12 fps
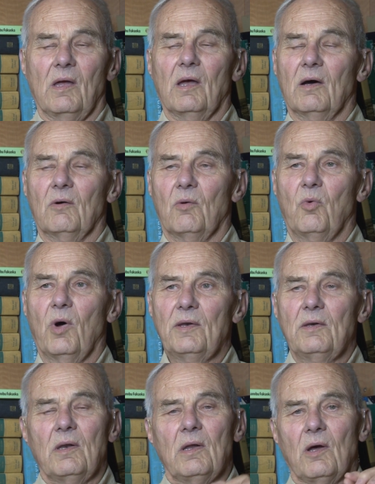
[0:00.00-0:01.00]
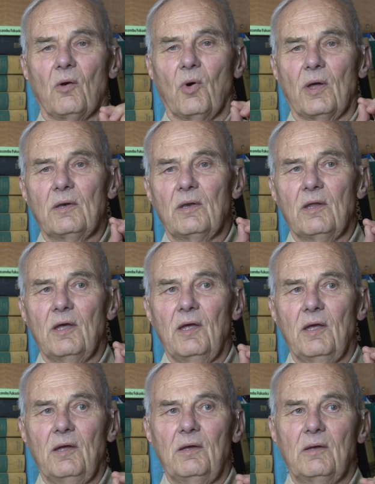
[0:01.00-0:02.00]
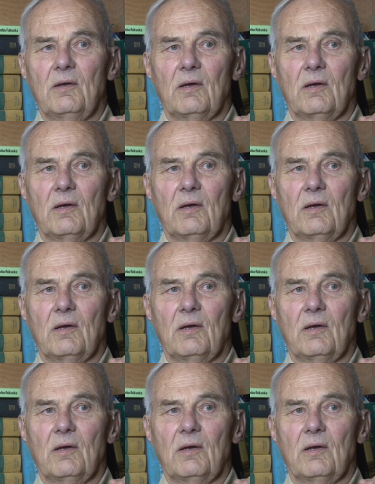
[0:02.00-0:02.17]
You know, when the